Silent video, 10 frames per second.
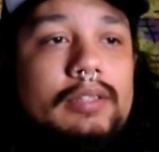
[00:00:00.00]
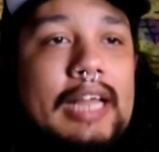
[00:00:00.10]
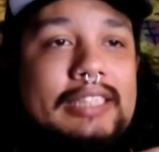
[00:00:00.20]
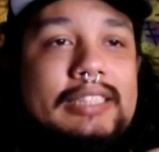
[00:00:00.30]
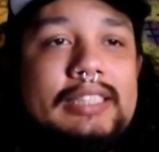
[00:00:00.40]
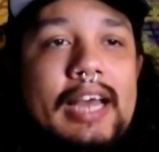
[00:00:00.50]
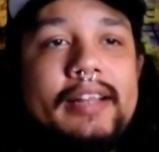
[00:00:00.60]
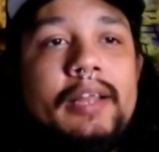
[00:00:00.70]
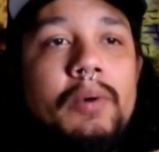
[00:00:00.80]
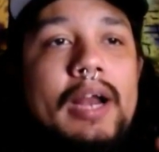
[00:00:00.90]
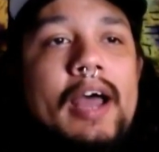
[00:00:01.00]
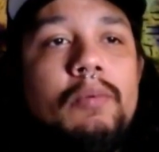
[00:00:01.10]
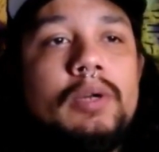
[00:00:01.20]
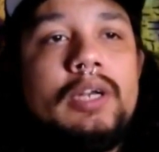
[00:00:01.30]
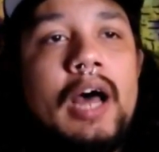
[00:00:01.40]
That's exactly what
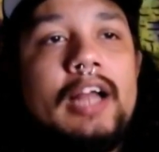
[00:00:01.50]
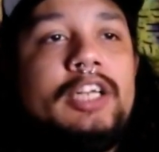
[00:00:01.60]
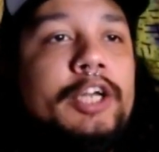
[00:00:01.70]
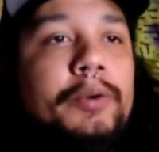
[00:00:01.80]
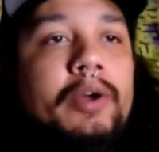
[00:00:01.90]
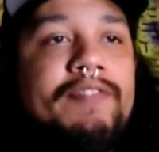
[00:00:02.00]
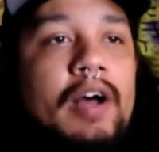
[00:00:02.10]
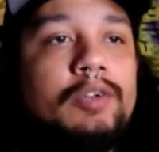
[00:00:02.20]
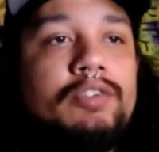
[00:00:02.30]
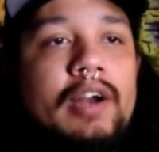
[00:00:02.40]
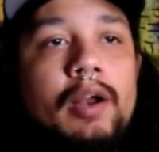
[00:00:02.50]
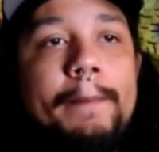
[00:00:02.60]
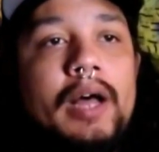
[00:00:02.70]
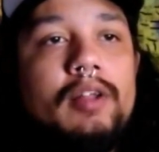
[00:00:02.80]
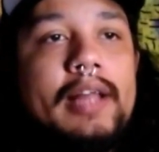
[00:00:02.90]
I would not do if I was around a
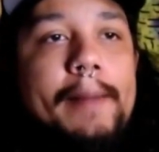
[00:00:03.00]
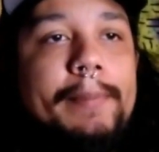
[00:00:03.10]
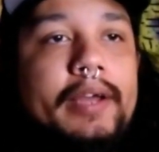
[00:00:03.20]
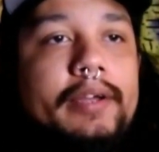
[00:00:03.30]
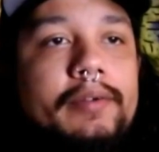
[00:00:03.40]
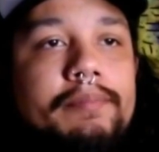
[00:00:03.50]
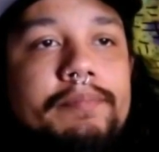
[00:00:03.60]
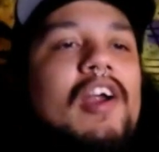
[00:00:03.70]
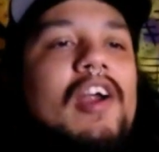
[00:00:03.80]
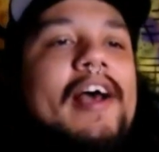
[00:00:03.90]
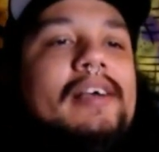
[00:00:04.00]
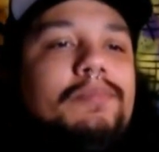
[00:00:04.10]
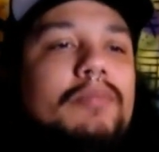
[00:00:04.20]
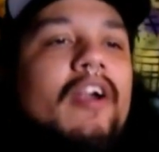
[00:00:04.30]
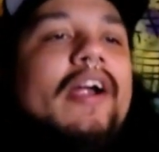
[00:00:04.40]
bell that big. All right,
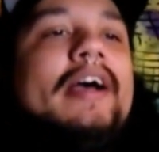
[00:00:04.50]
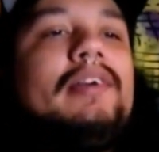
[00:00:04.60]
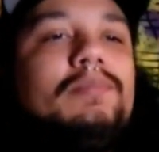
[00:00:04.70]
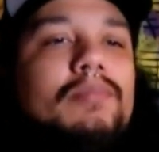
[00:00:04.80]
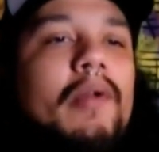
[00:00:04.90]
all right.